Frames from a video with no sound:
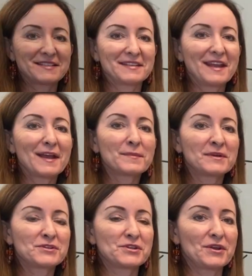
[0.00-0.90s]
today I'm going to
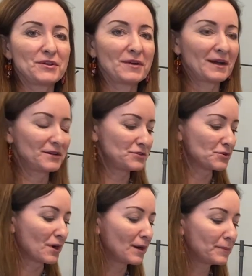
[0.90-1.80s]
show you how to
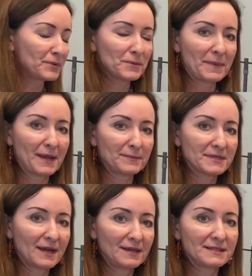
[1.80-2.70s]
draw up your
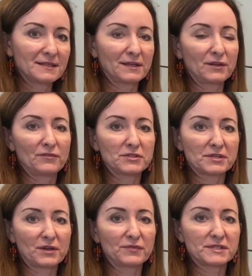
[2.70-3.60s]
peptides and give
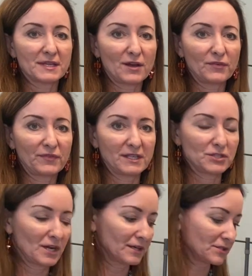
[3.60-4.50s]
yourself
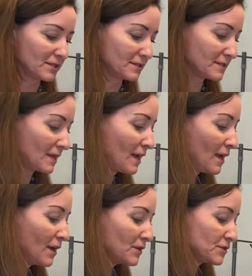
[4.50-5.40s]
self-injections.
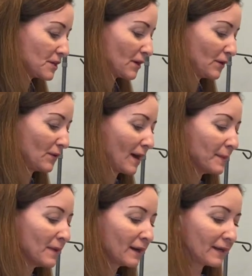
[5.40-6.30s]
So I'm
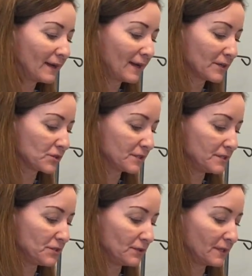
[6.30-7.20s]
not going to actually
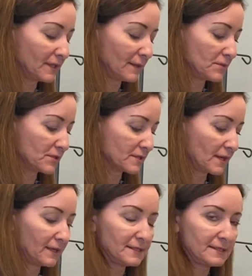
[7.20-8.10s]
do it, I'm just
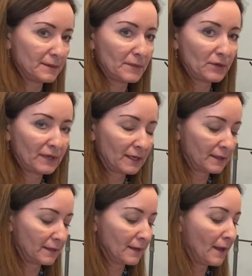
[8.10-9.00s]
kind of demoing
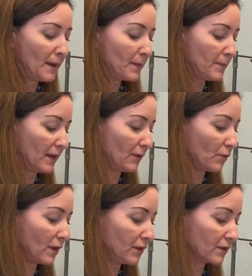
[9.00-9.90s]
it. But
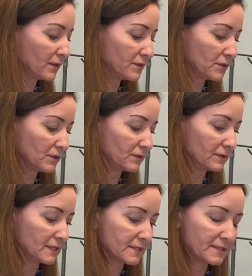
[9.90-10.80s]
what you're going to do
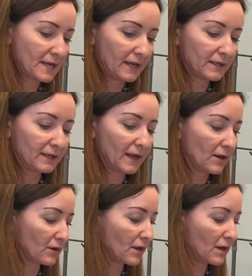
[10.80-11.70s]
is take an
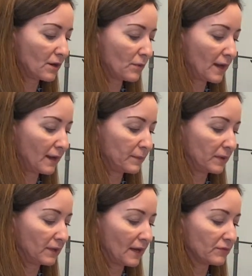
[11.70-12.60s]
alcohol wipe,
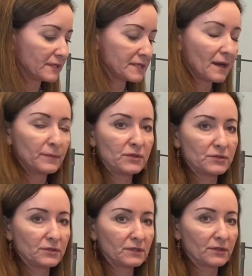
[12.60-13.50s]
and every time you
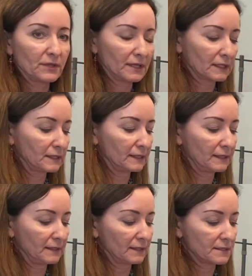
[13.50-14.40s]
do it, you're going to
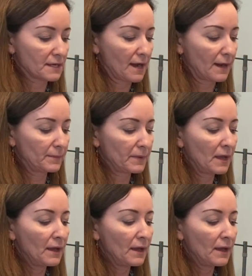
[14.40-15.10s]
clean the top.